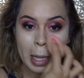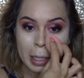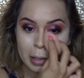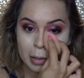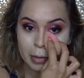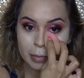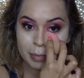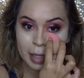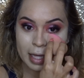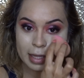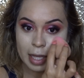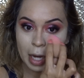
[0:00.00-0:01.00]
you know,
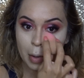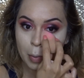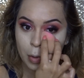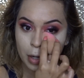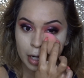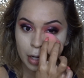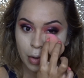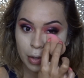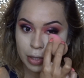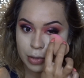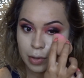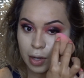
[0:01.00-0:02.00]
being at the airport and
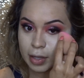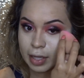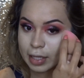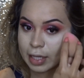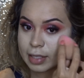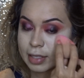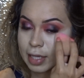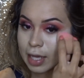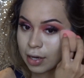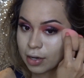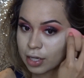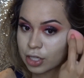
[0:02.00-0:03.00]
going through all that like
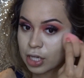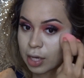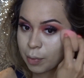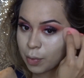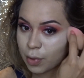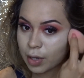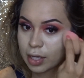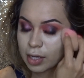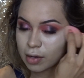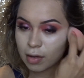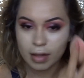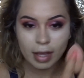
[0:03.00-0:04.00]
security checkpoint
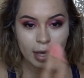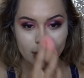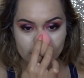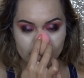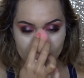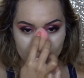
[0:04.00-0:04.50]
and all that,